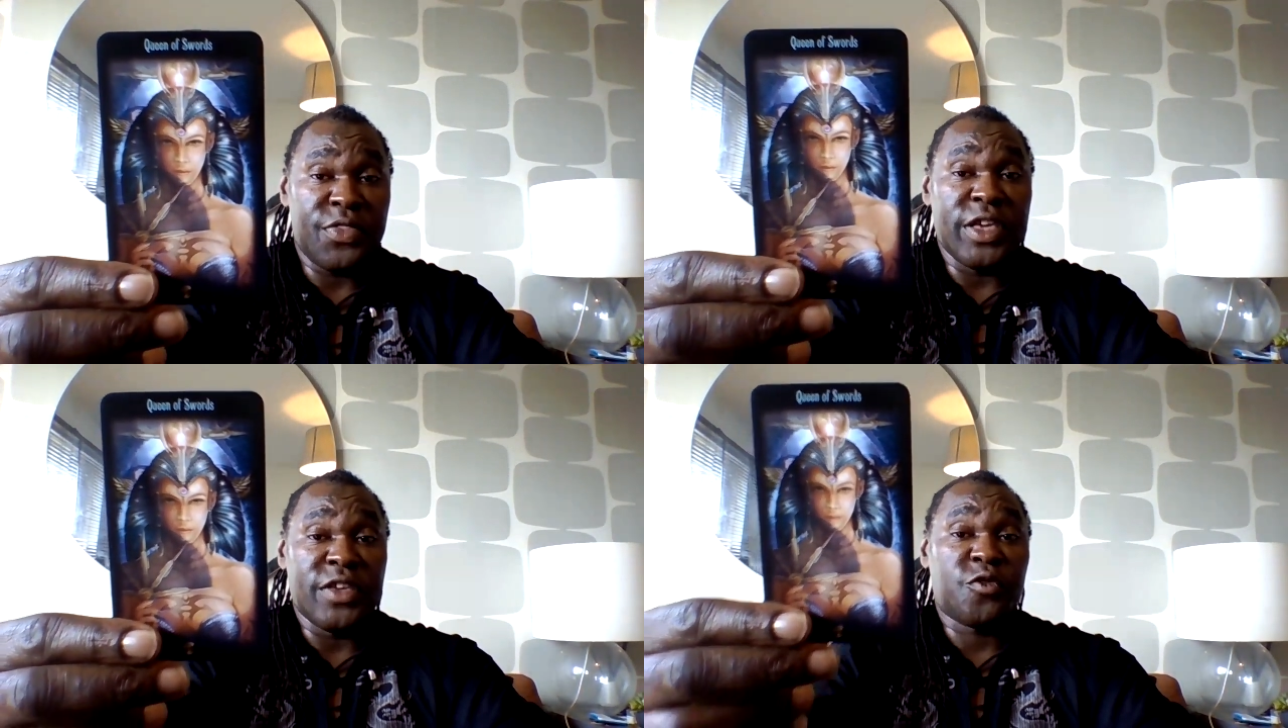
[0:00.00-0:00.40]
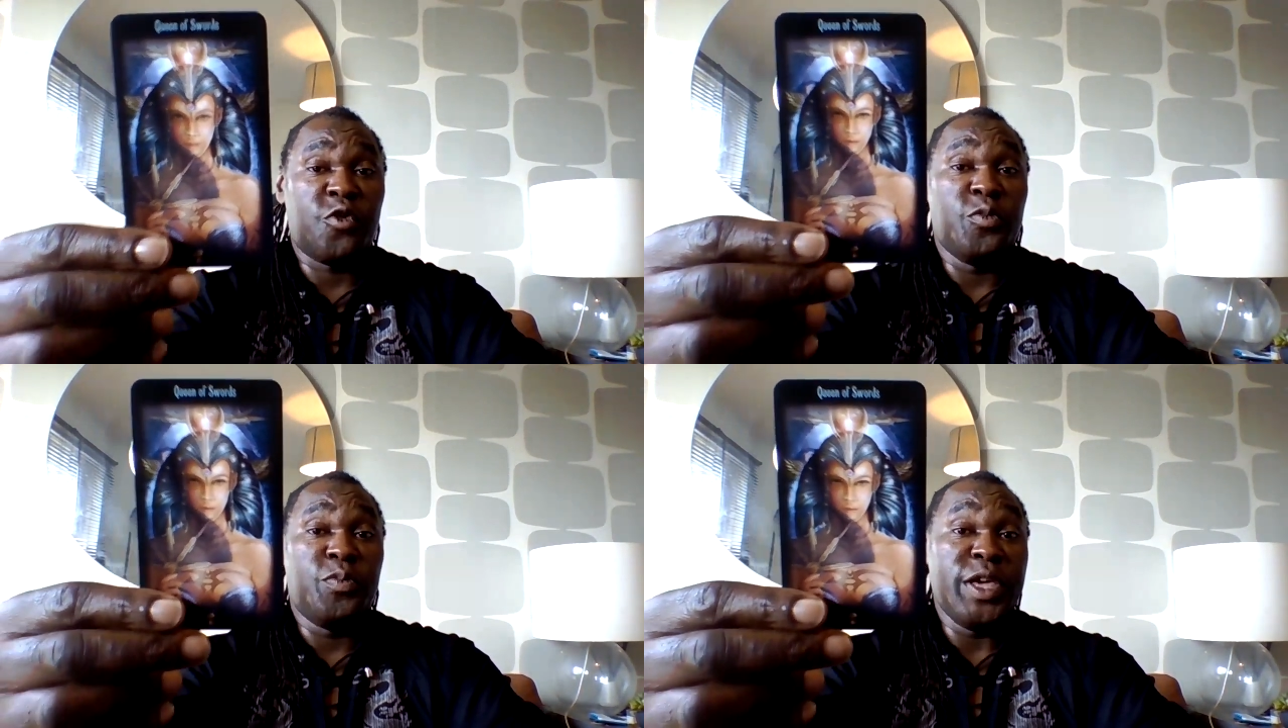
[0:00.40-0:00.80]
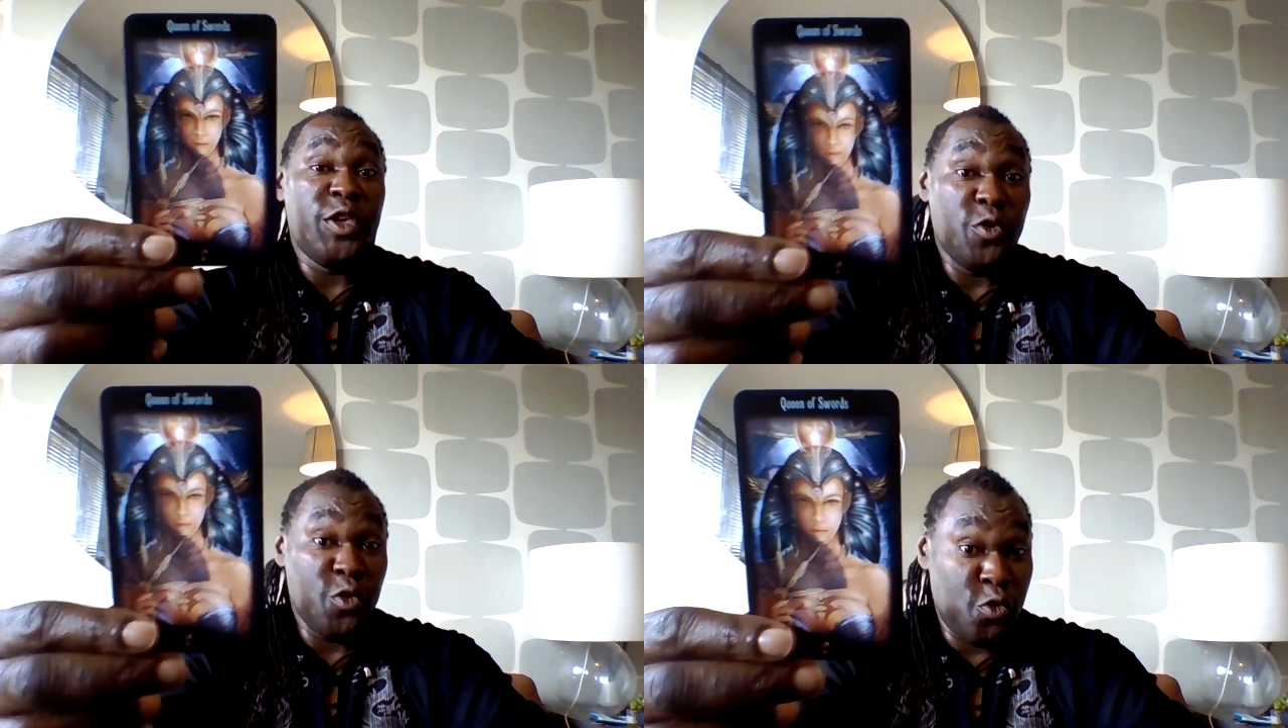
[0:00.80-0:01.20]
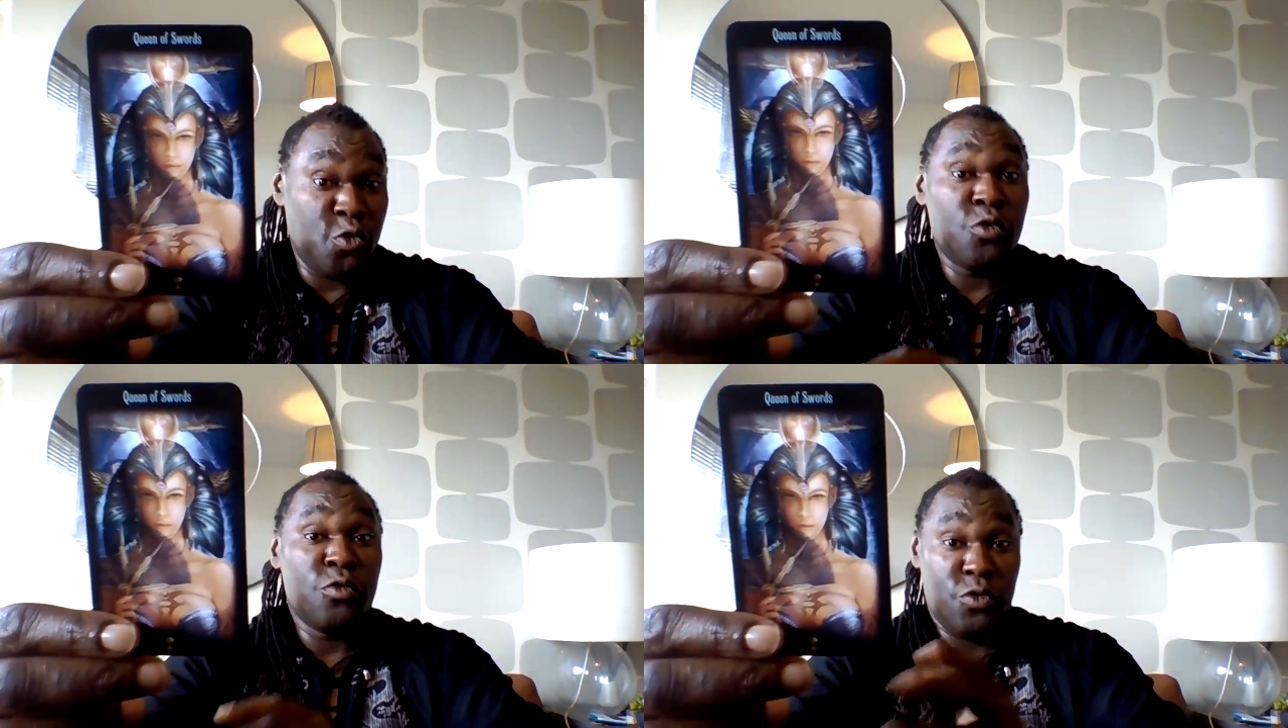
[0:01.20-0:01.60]
This could be
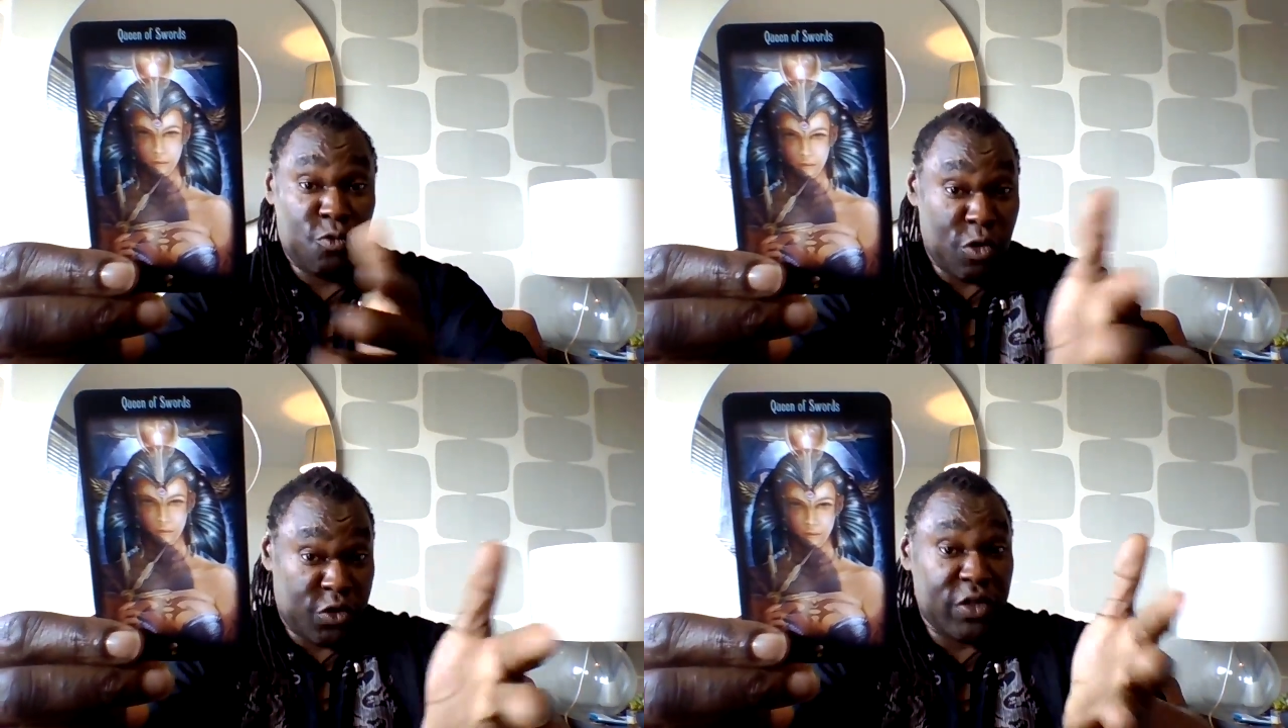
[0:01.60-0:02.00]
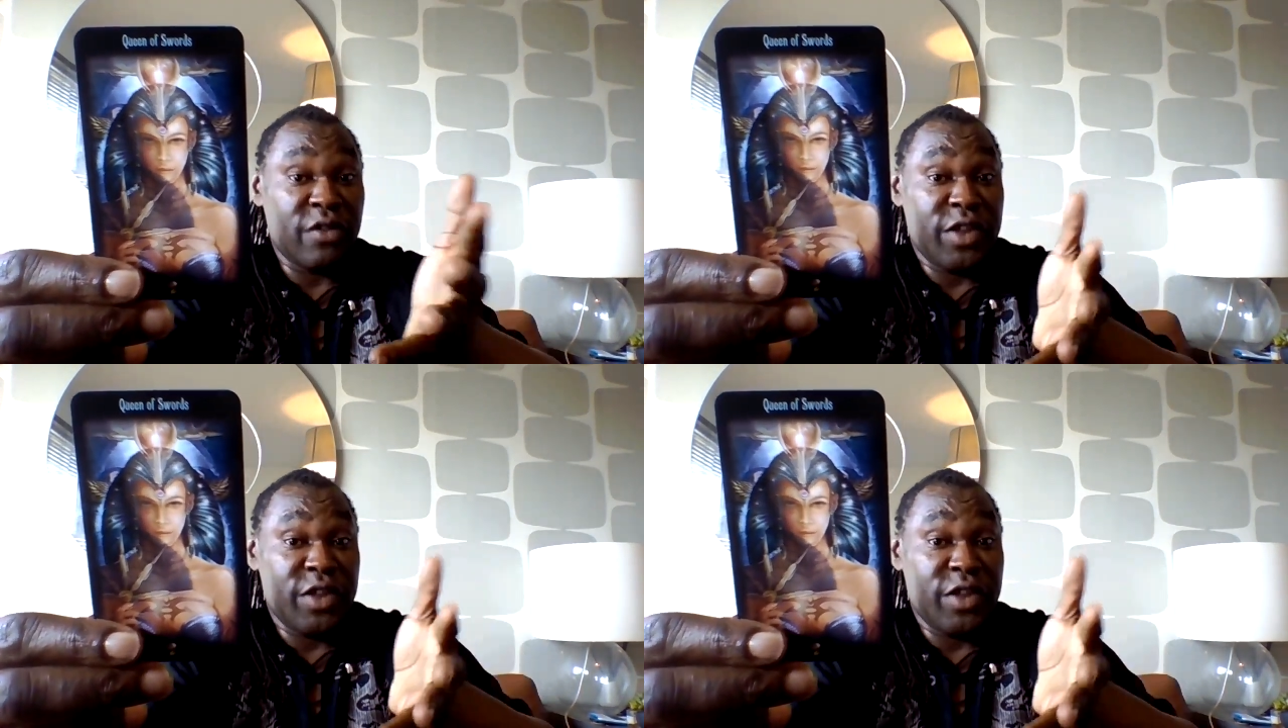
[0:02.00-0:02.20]
you who's watching the